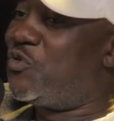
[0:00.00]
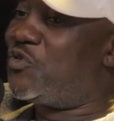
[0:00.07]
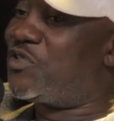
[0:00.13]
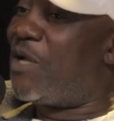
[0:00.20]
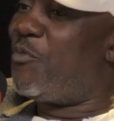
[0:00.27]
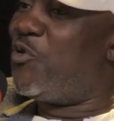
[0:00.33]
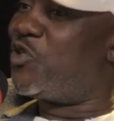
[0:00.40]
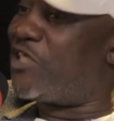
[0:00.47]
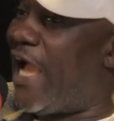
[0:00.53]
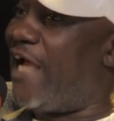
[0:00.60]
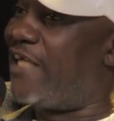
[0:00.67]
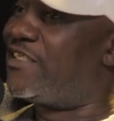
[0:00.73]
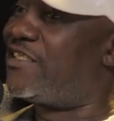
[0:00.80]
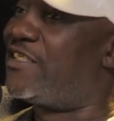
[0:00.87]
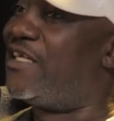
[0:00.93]
to support
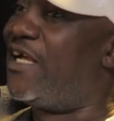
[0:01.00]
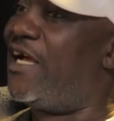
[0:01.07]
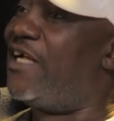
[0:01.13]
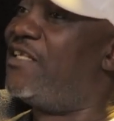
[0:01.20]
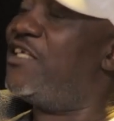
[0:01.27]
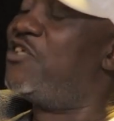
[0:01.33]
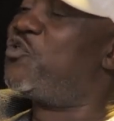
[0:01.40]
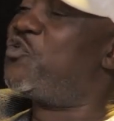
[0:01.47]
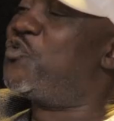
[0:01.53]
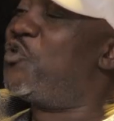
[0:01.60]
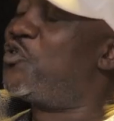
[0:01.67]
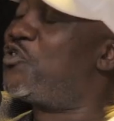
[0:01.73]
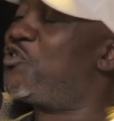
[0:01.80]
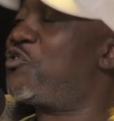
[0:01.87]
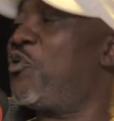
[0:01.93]
us, and they should
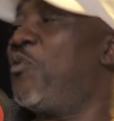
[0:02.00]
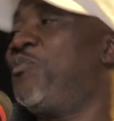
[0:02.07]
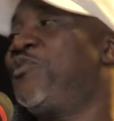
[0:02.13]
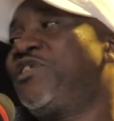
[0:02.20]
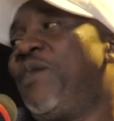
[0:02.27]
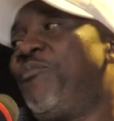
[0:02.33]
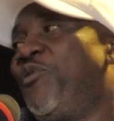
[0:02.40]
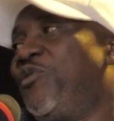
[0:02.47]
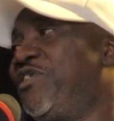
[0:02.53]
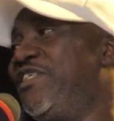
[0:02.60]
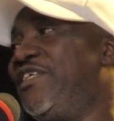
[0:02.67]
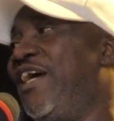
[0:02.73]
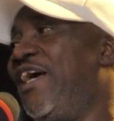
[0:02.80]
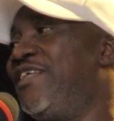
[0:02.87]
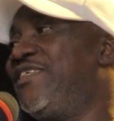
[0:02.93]
not stop
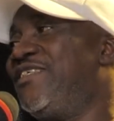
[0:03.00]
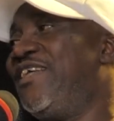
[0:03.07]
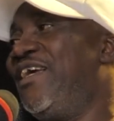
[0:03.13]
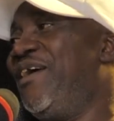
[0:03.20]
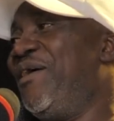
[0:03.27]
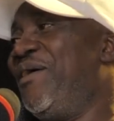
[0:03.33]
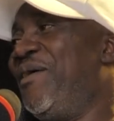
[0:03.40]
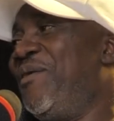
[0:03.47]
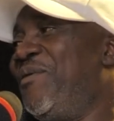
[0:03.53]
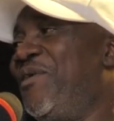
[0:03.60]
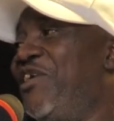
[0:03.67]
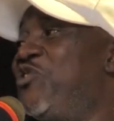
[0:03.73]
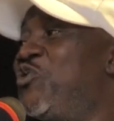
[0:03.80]
supporting us. They